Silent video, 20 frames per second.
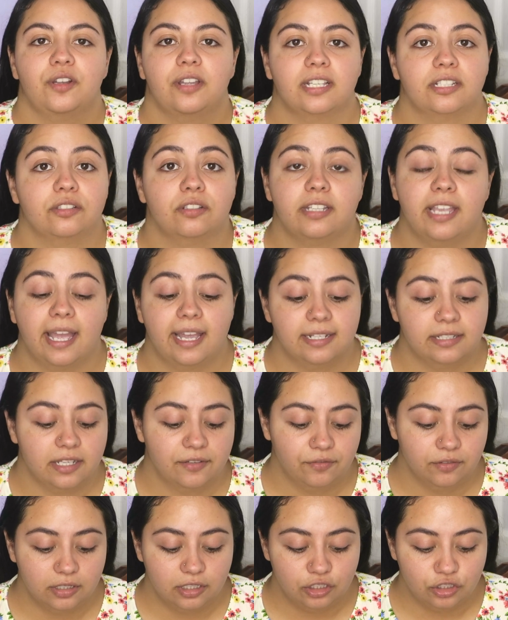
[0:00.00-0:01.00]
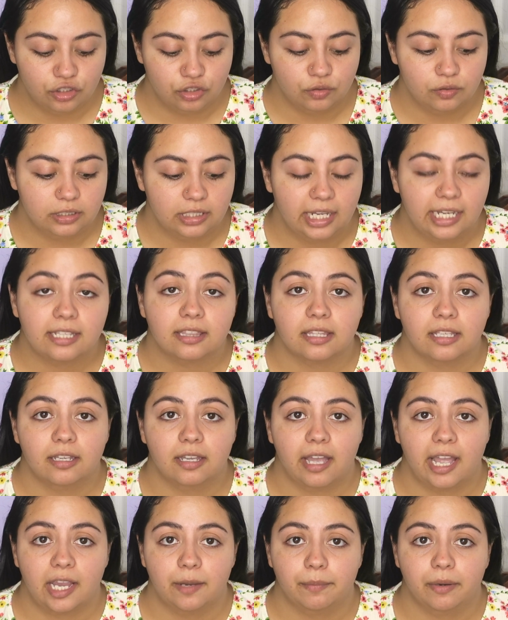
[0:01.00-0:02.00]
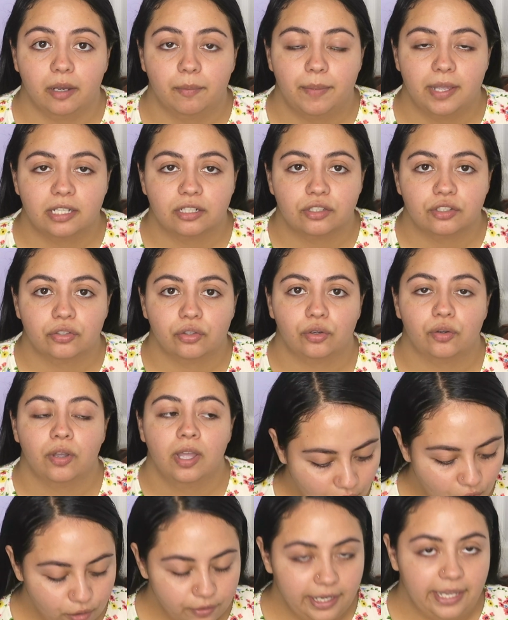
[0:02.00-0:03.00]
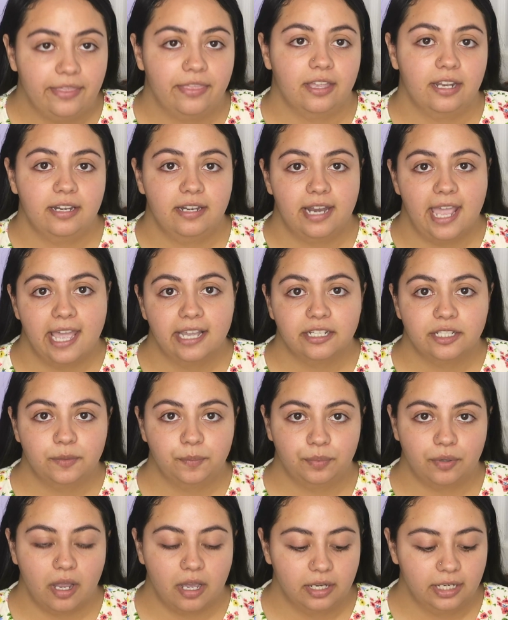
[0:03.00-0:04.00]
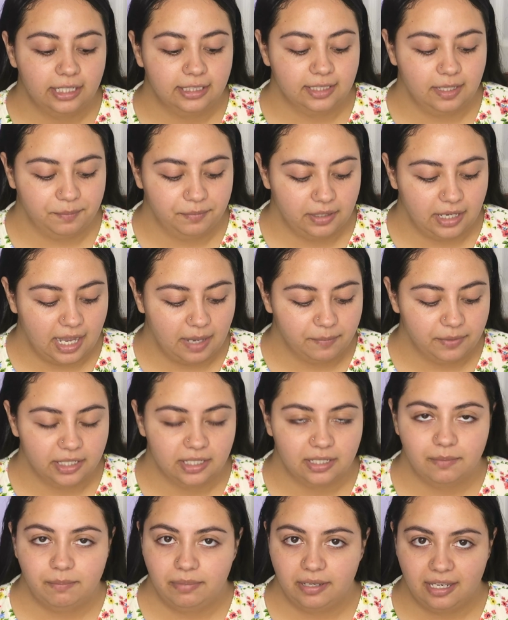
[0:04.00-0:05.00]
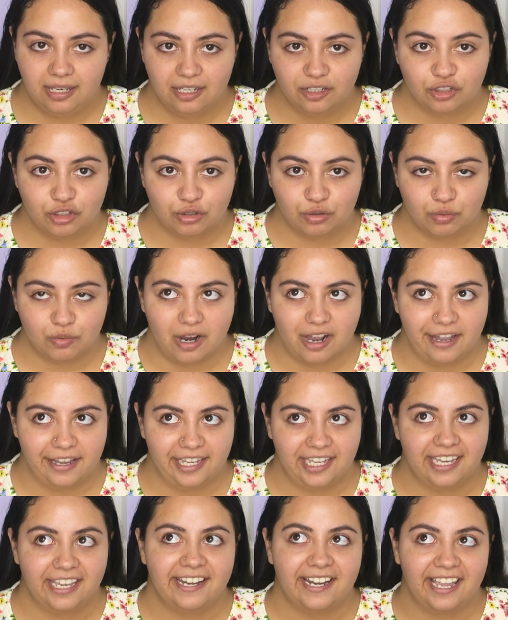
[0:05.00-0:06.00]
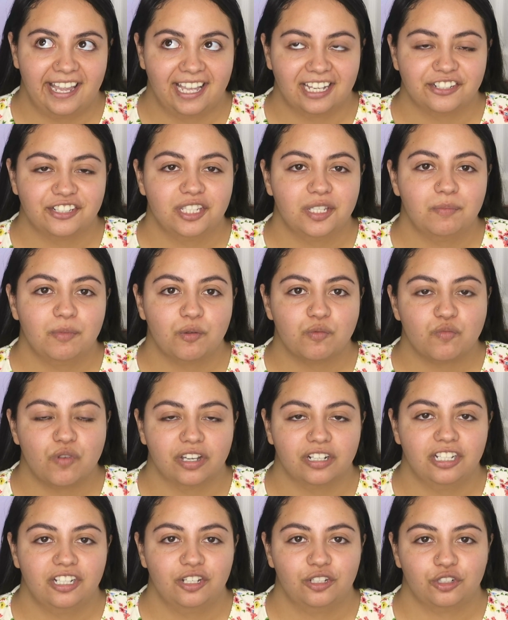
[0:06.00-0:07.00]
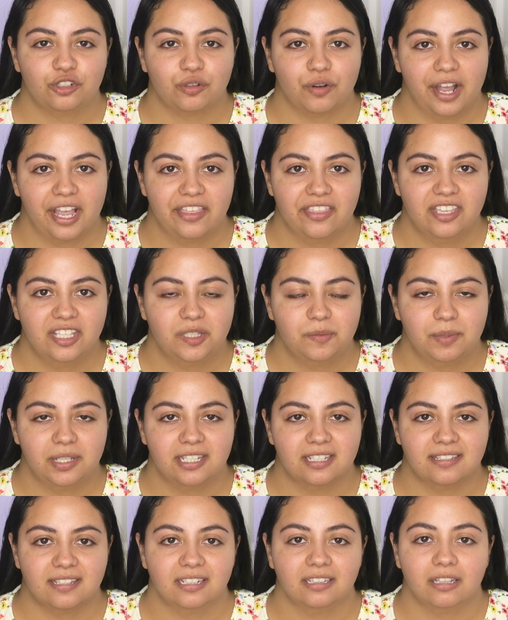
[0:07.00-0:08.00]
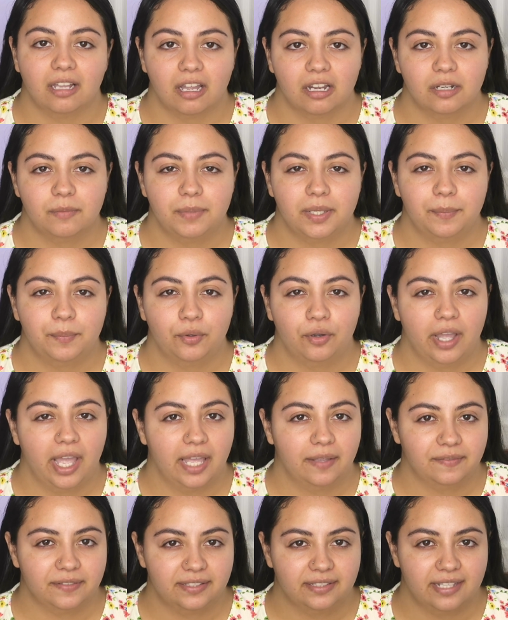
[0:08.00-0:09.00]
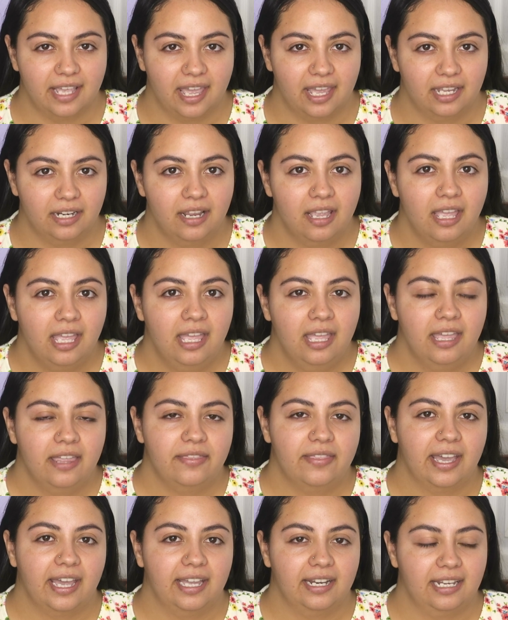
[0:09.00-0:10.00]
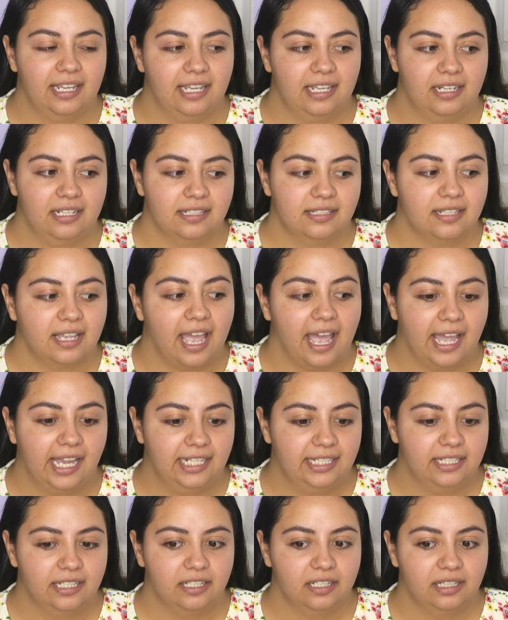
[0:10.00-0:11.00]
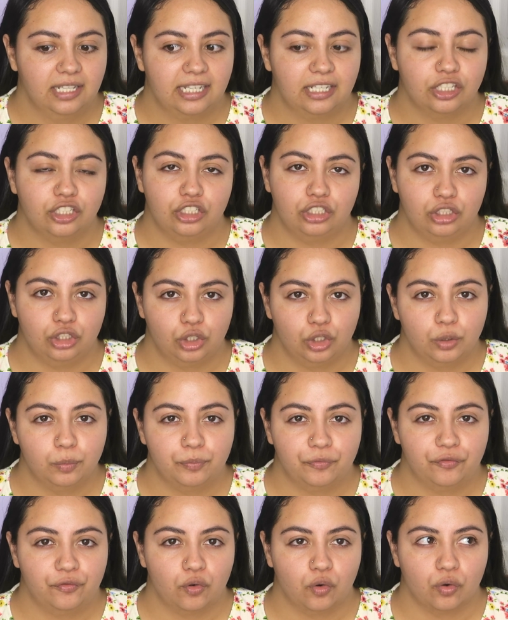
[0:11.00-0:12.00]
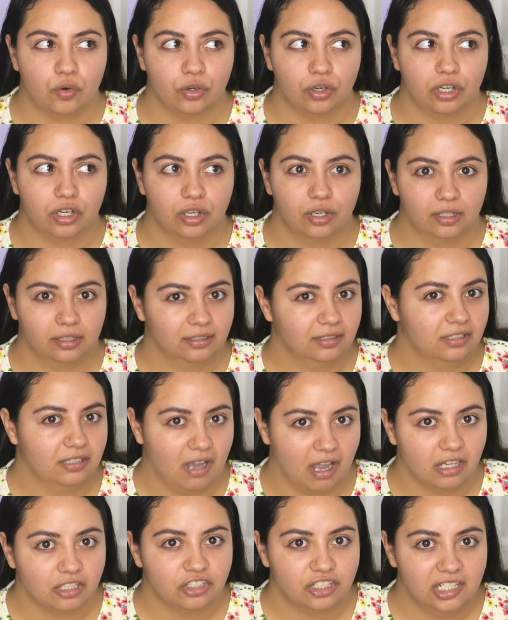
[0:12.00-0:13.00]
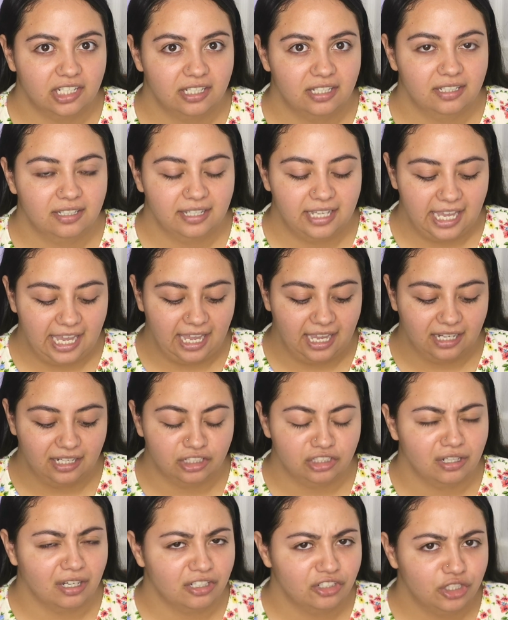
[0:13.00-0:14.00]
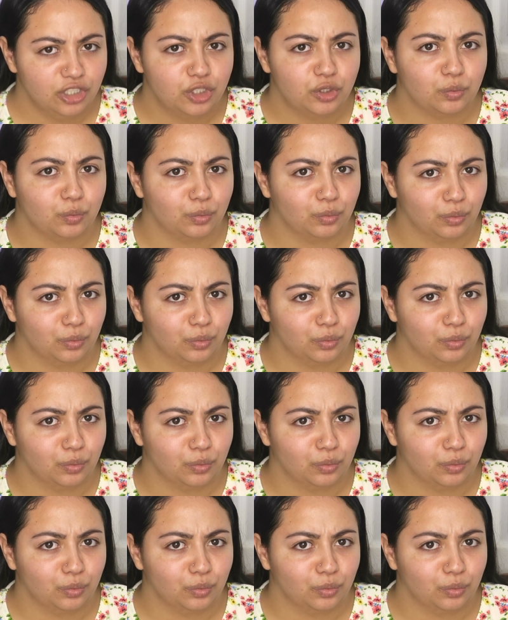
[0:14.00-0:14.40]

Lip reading: Okay, so yeah, I definitely do like the eyebrow pencil. Okay, the next product I'm gonna be trying, and I actually been wanting to try this because a lot of people have said that it is kind of like a dupe for Tasha, and Tasha is